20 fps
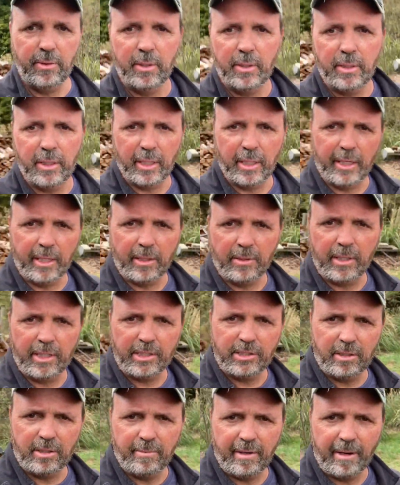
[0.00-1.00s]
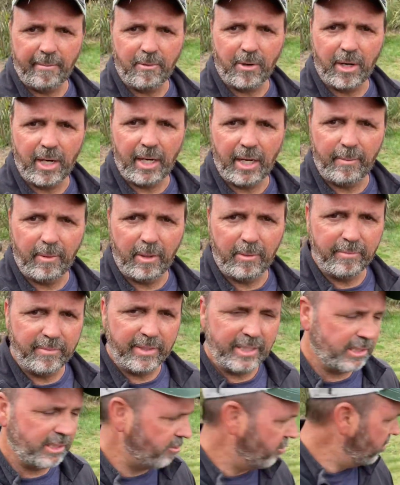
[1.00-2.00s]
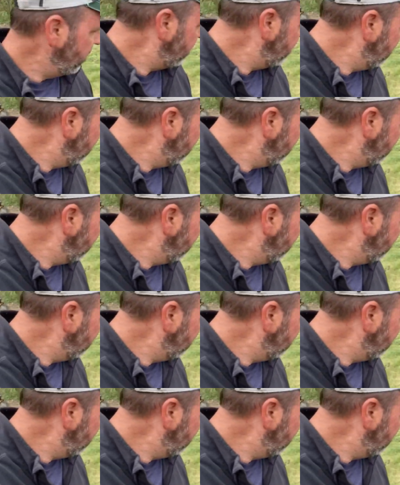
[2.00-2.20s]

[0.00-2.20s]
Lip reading: You know, that shouldn't be a problem. I should